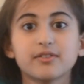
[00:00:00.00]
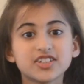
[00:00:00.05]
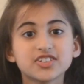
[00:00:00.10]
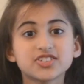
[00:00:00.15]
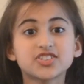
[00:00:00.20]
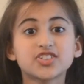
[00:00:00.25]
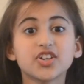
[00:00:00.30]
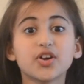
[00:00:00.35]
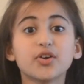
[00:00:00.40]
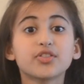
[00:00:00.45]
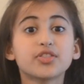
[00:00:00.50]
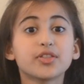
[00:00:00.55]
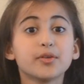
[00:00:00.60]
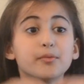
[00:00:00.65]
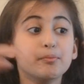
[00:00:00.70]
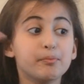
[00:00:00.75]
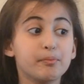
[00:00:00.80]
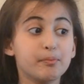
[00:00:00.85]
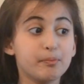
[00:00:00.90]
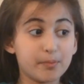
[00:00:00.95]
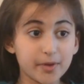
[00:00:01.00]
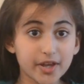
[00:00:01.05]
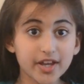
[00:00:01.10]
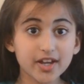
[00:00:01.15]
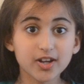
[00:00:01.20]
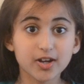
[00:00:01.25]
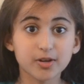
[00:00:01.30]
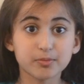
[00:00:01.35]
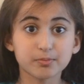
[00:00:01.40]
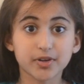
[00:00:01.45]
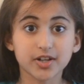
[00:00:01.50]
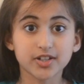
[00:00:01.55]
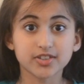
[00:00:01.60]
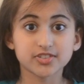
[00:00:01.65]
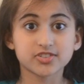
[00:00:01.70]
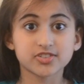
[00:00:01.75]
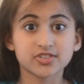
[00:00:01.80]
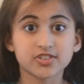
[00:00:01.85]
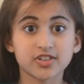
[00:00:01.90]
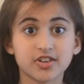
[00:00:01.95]
So the bigger
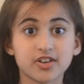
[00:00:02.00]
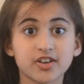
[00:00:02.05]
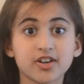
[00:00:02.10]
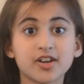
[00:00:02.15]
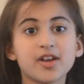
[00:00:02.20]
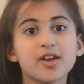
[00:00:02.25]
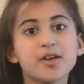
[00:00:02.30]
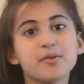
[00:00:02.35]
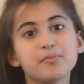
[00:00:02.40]
monster